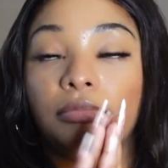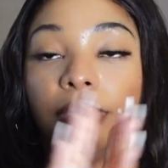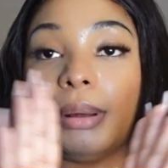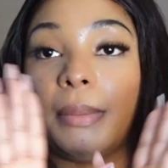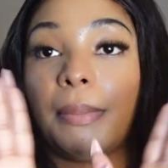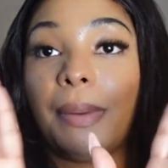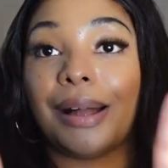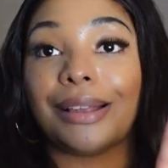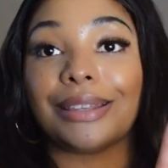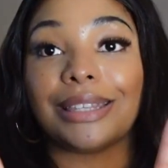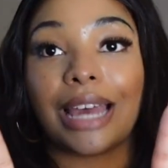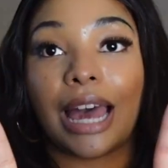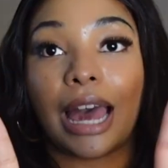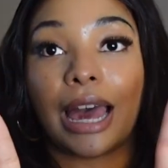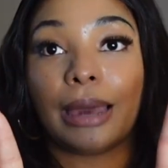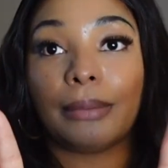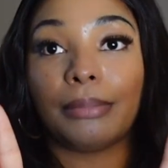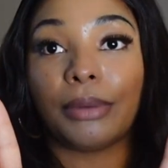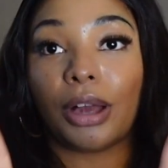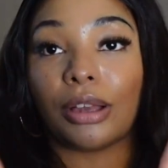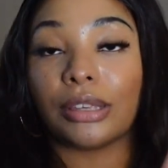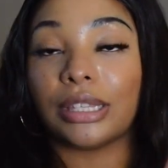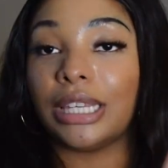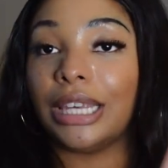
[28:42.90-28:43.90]
But by the time
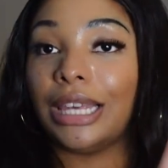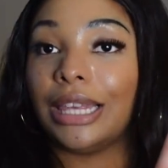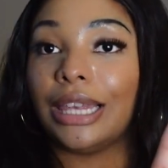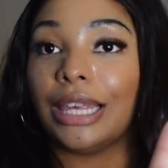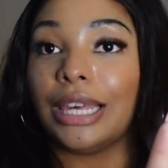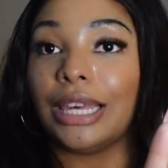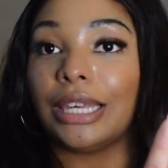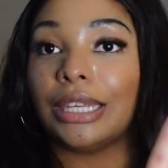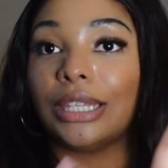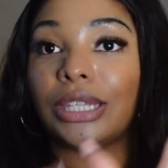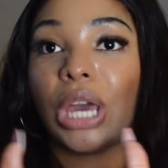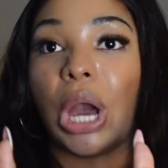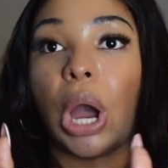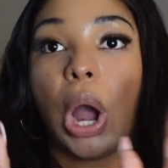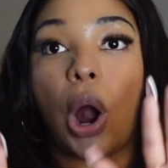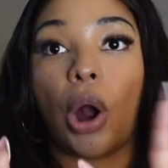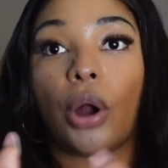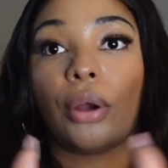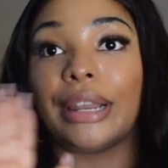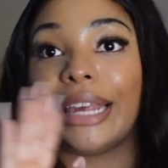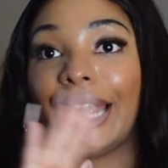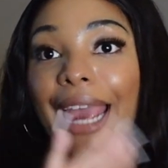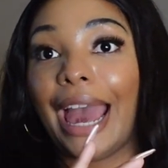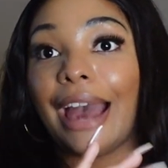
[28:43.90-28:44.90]
y'all see this, y'all
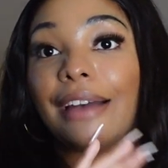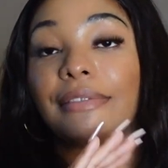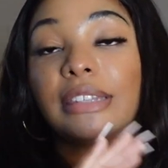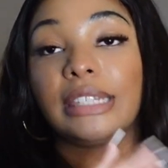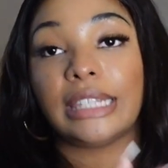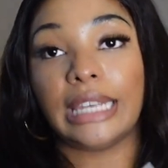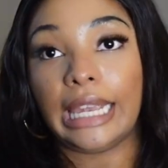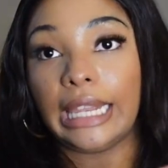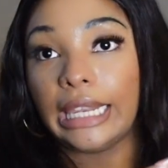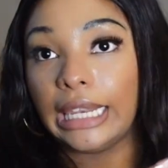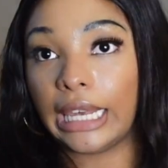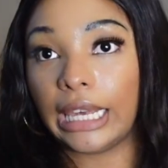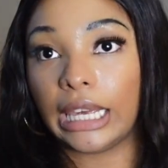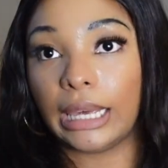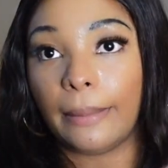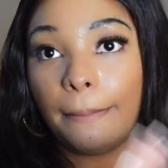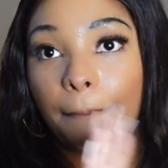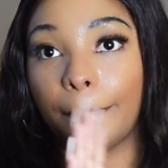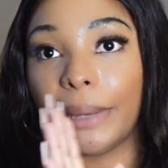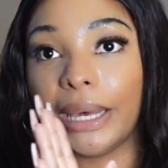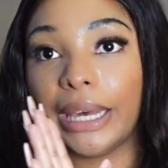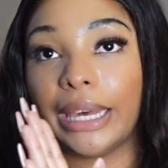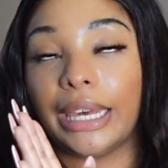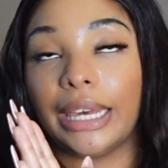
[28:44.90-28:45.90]
already have seen it,
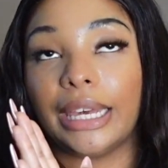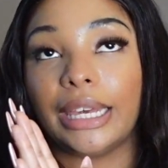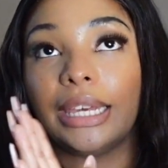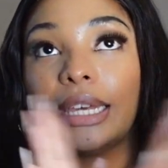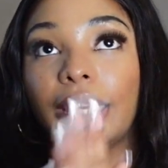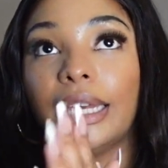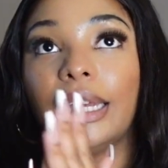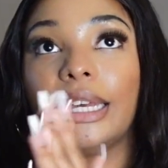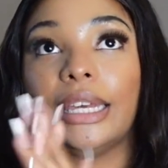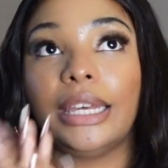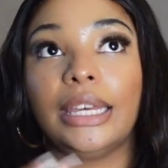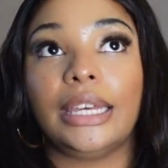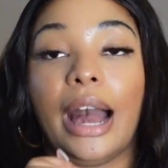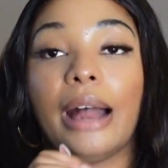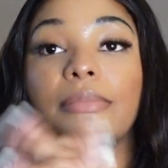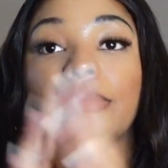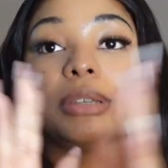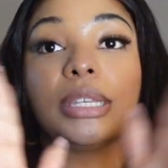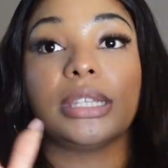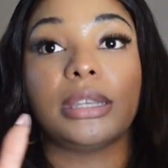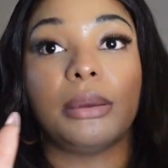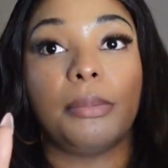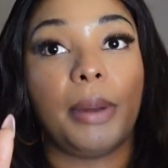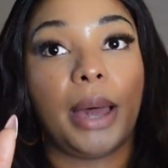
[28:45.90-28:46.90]
but I'm
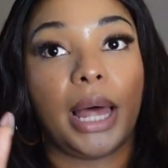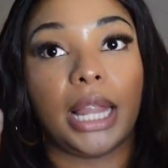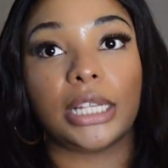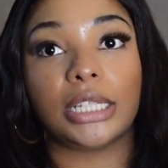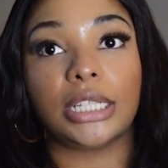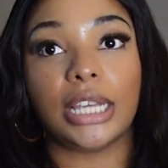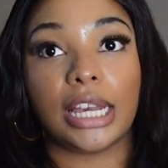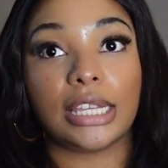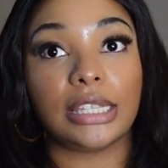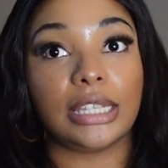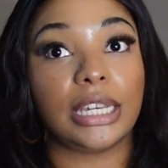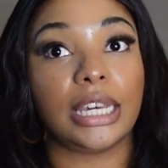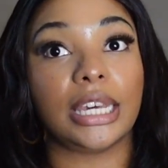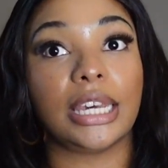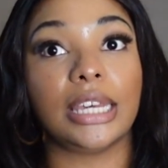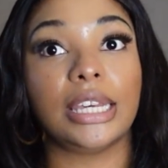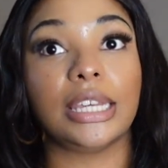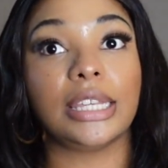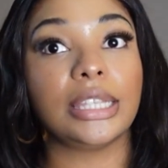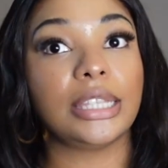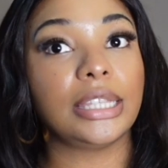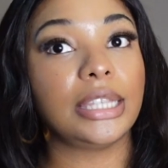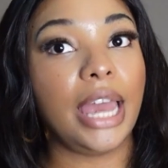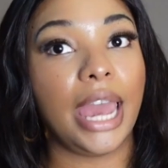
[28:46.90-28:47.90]
just apologizing
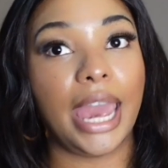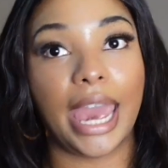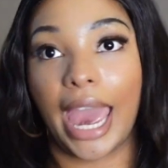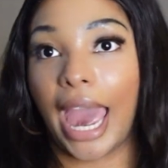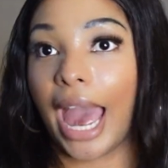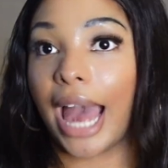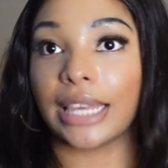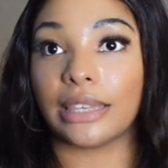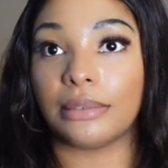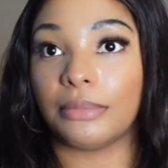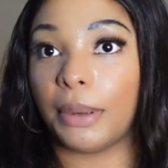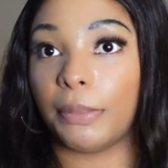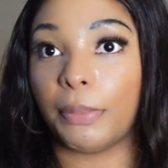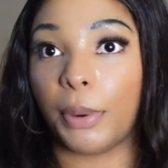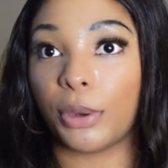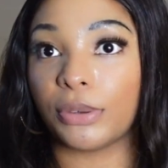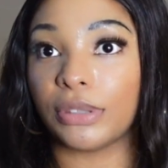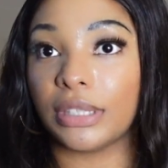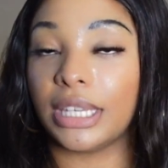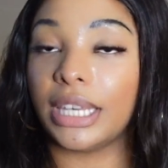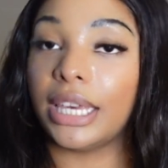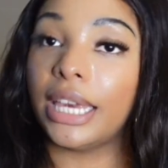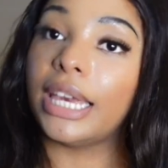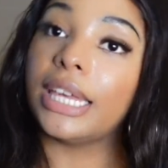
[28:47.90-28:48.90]
because it hasn't been
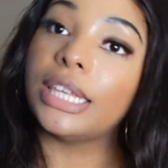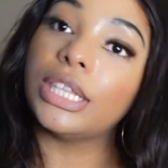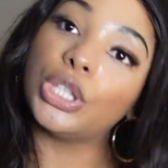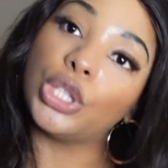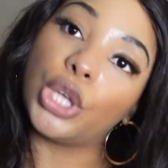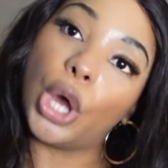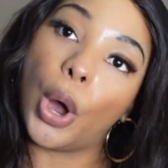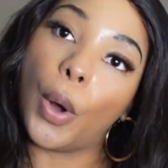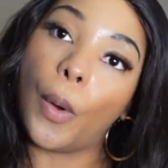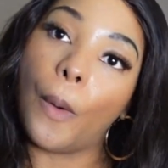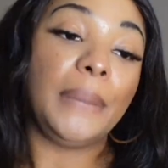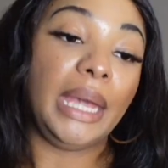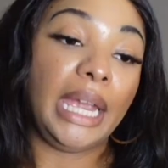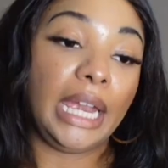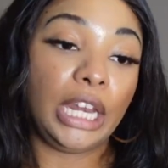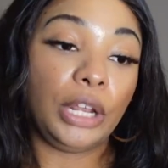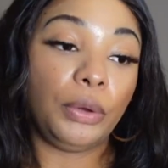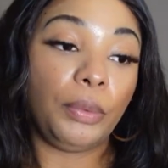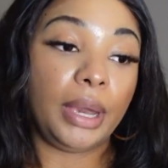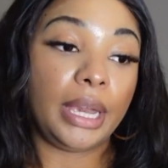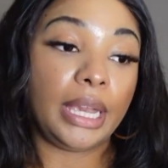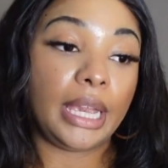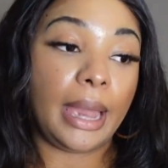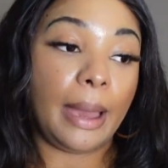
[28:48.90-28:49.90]
posted yet, so. But
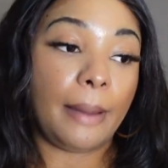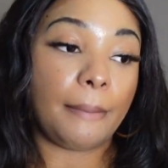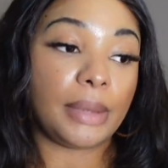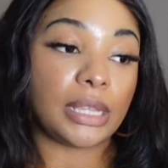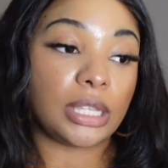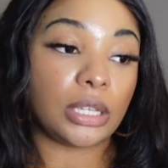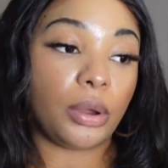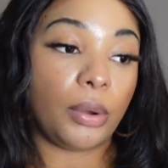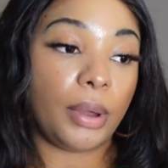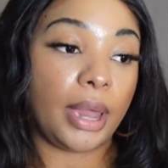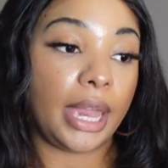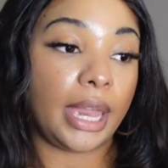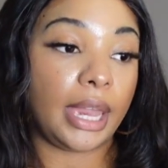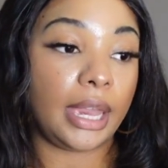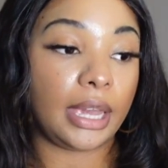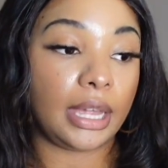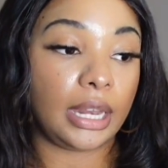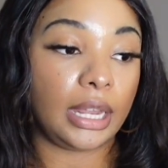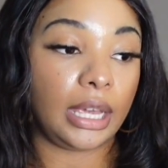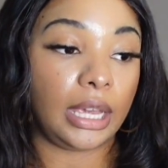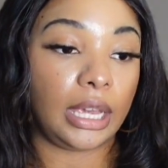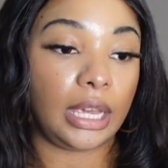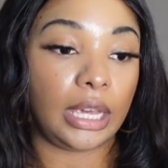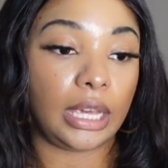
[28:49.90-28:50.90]
anyway, yeah, I'm about to go
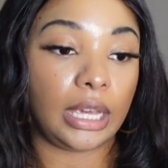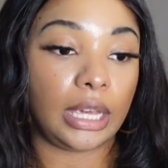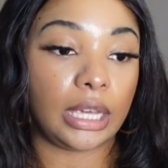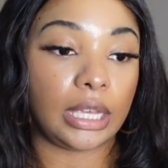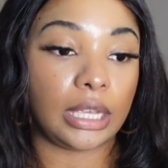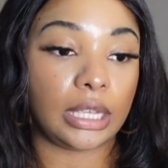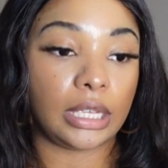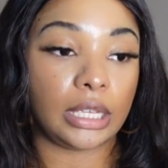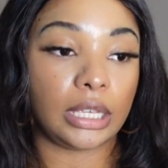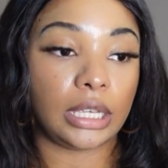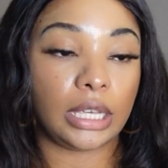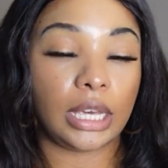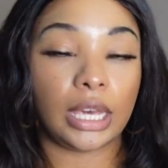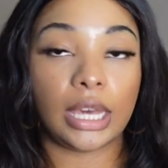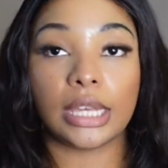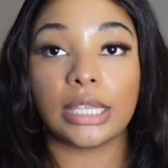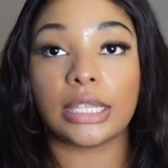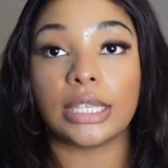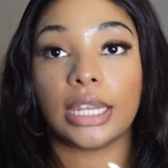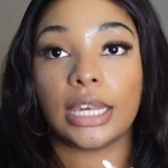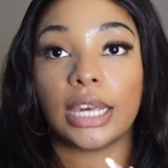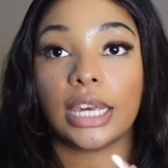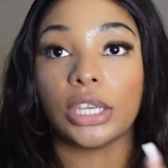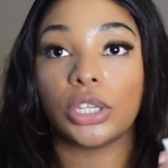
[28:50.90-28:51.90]
ahead and head
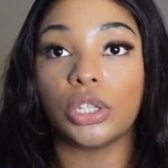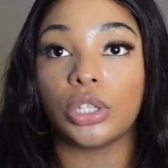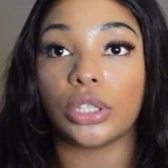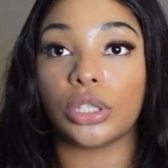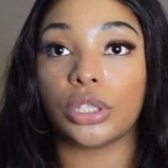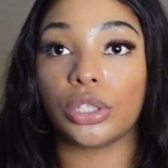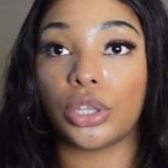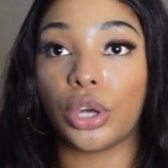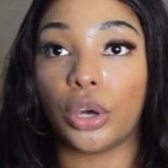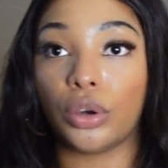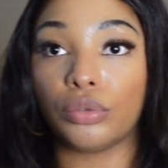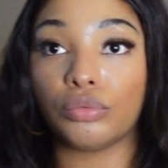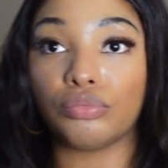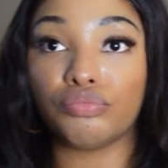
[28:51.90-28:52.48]
to the kitchen, so.